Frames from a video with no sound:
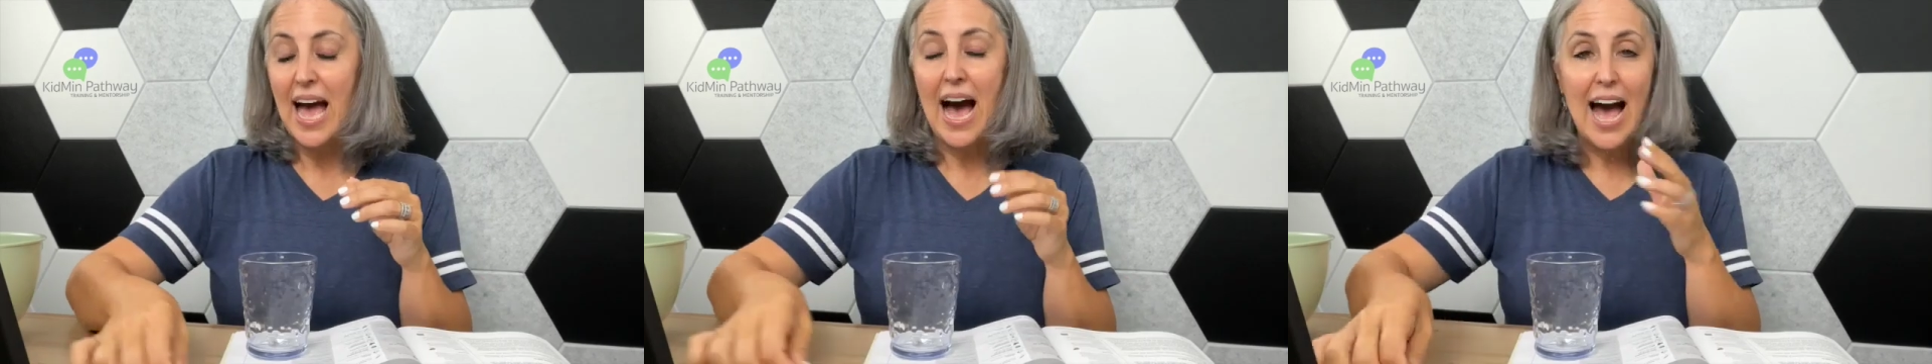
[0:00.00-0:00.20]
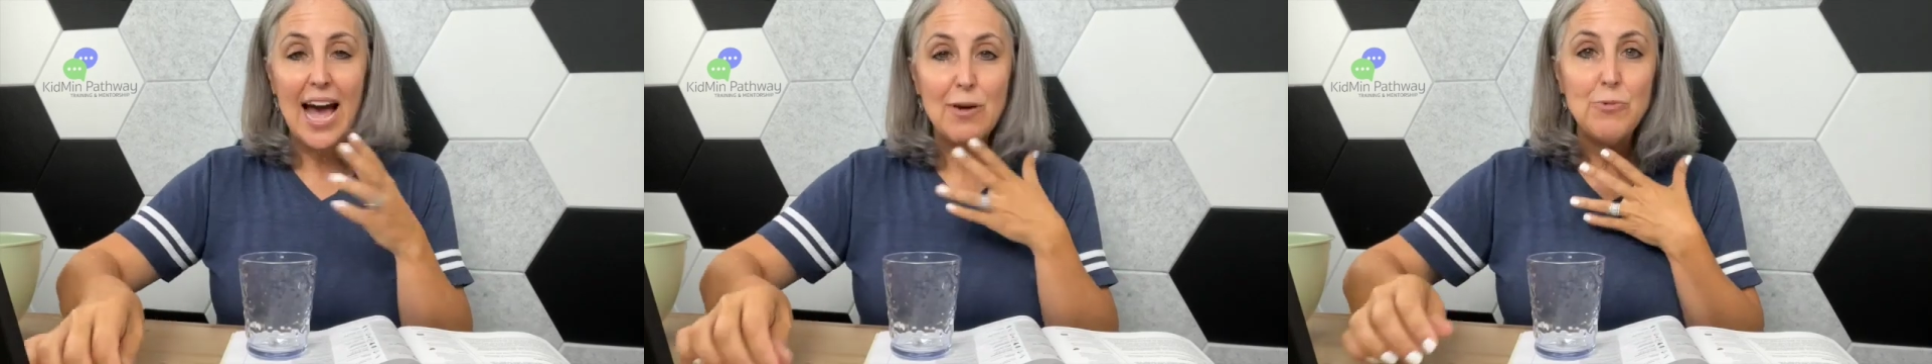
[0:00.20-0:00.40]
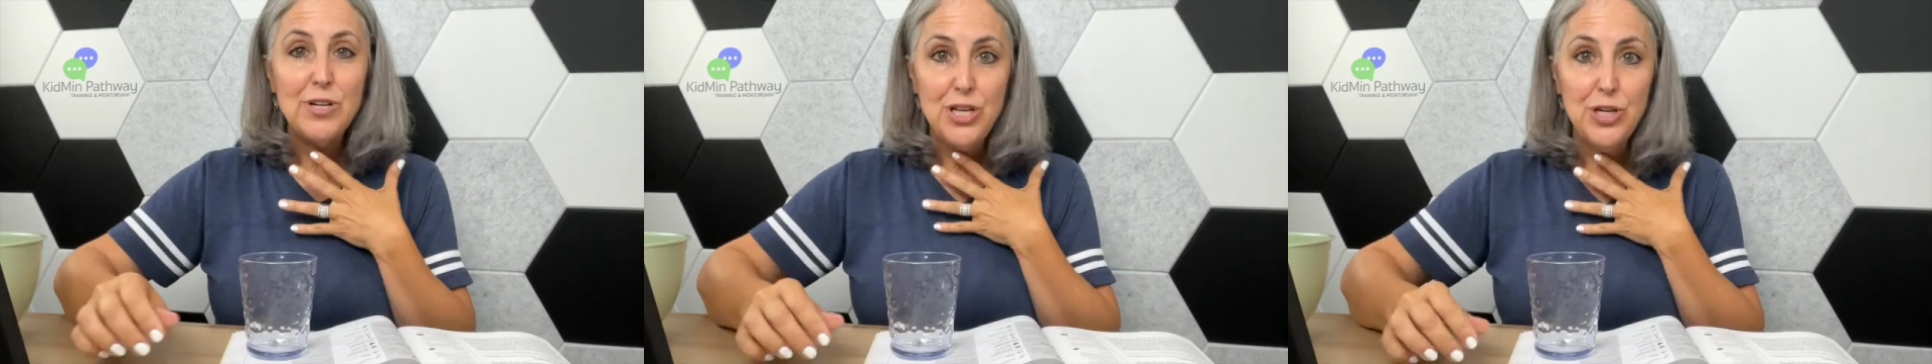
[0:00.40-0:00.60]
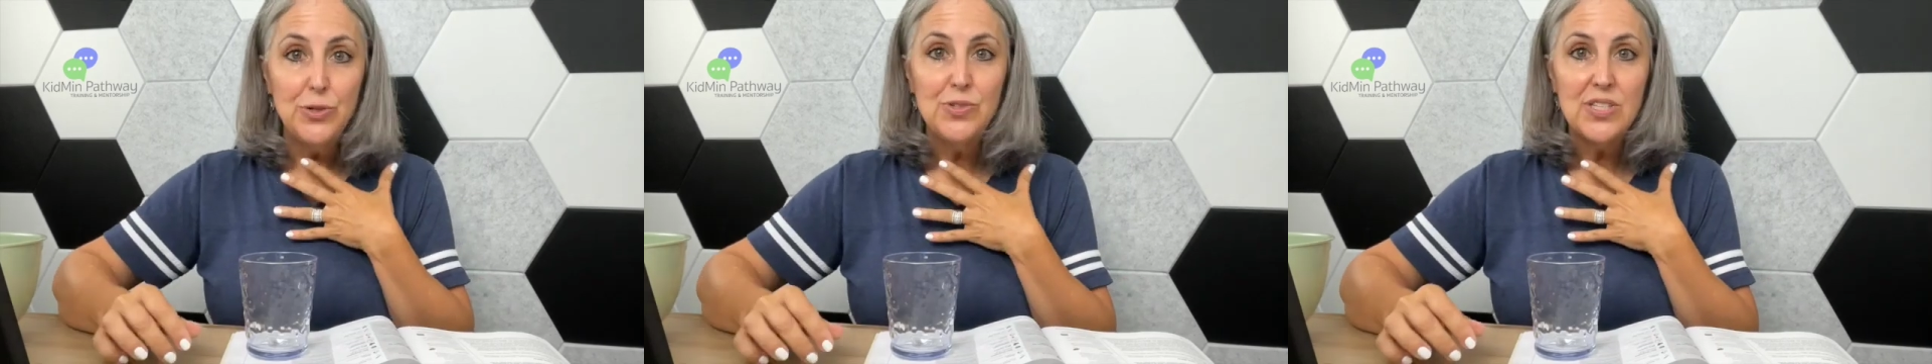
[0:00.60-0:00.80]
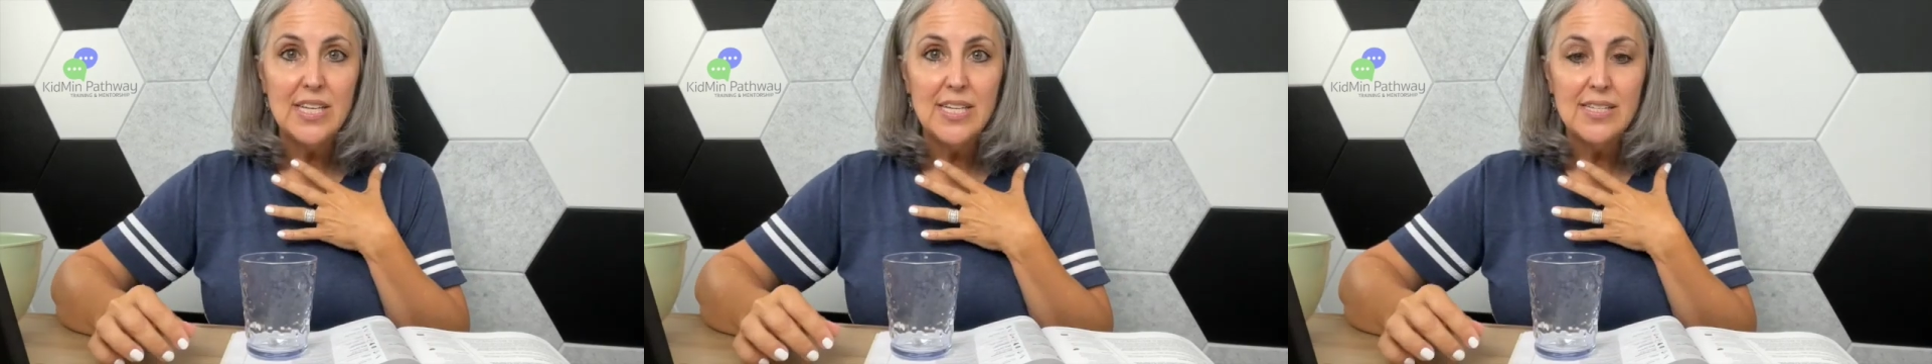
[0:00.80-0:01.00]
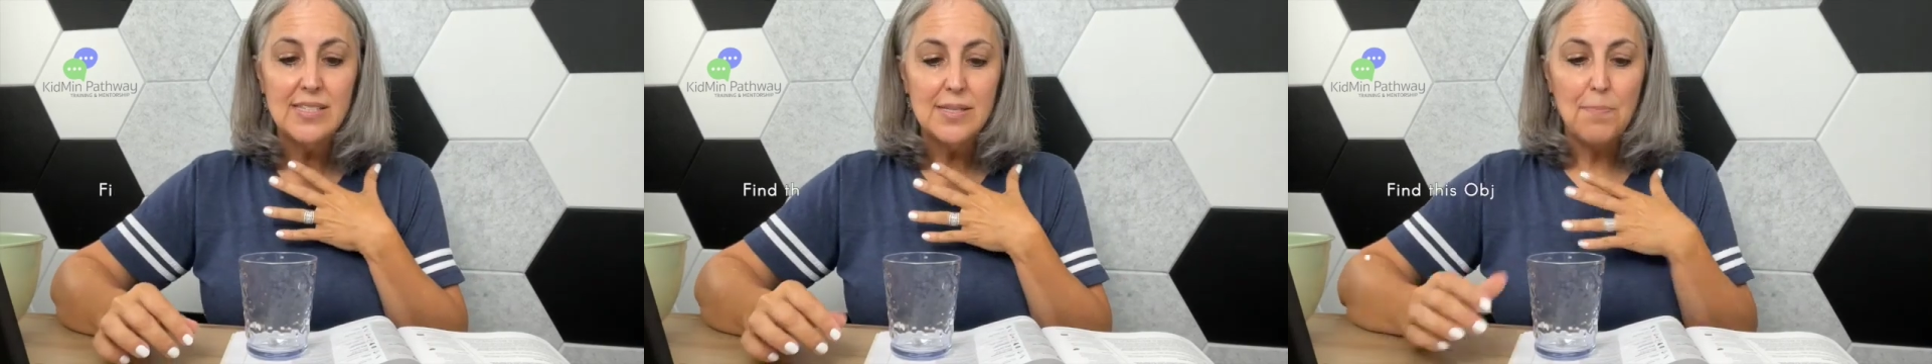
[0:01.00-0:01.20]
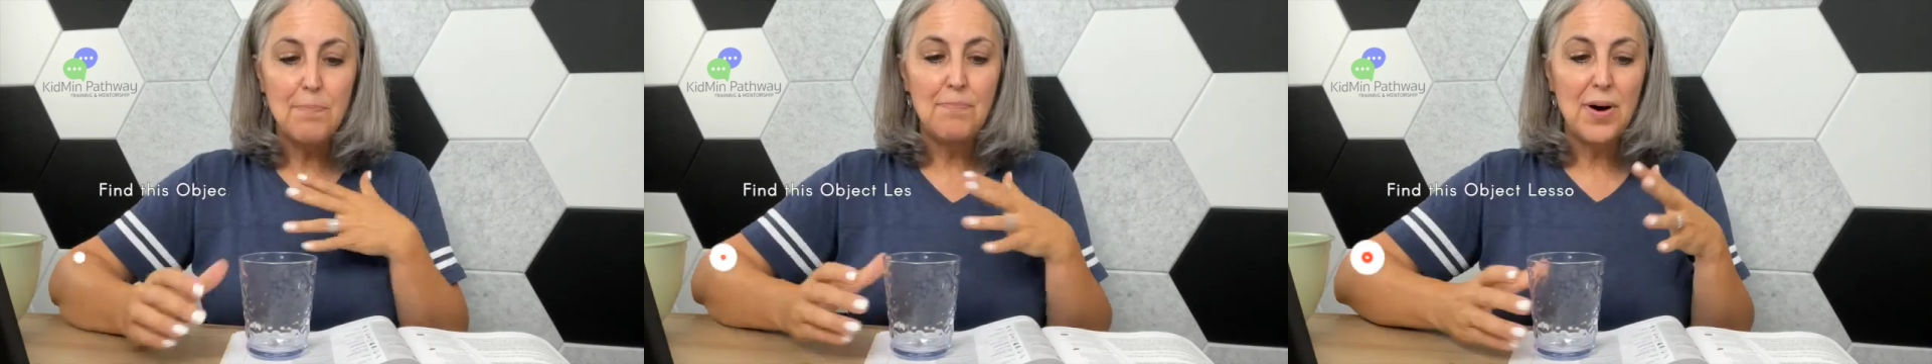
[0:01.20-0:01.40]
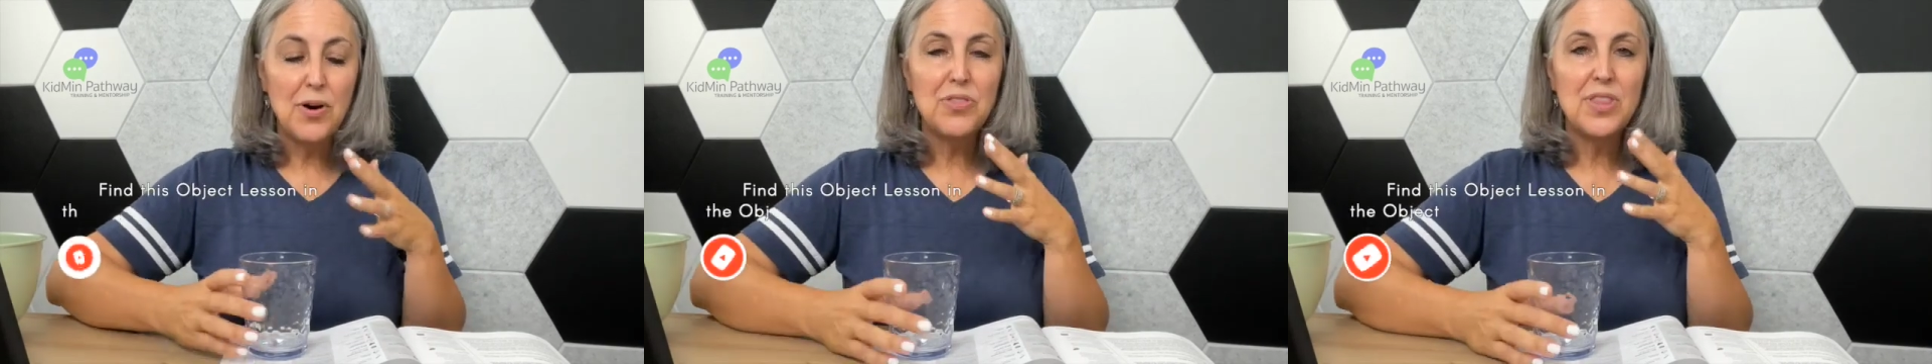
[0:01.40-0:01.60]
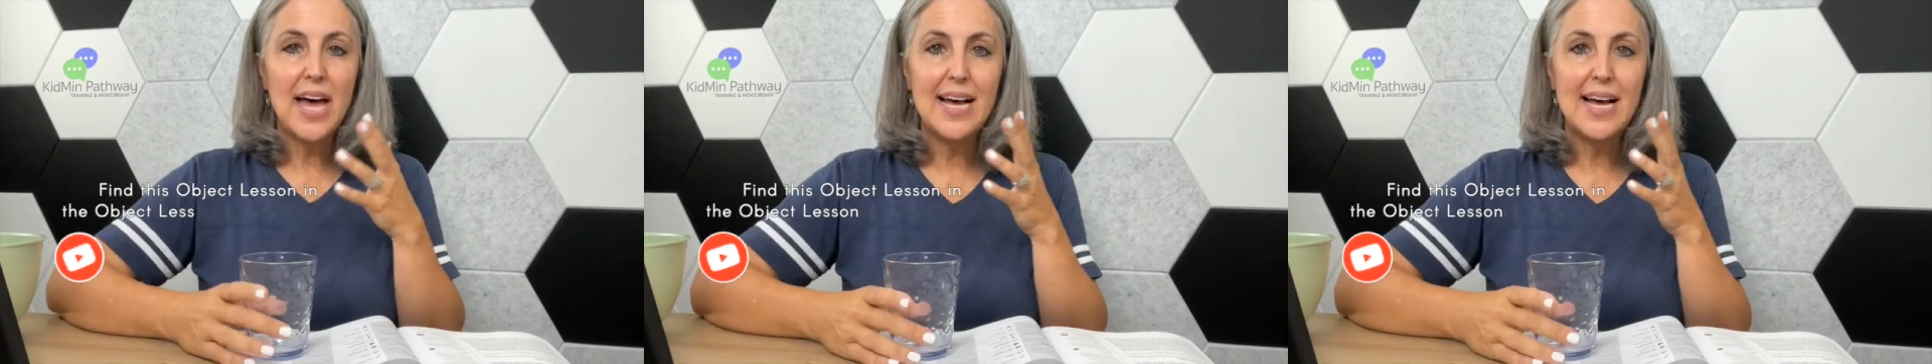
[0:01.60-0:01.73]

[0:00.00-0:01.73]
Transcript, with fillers: I would use this both